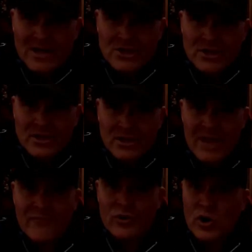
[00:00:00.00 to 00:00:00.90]
Fashioned that
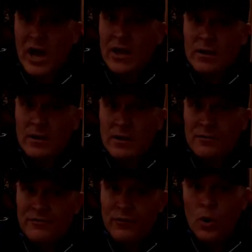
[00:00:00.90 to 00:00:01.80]
they have created
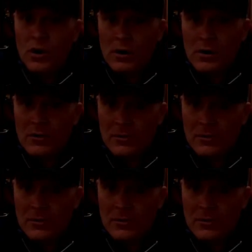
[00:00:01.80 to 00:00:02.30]
for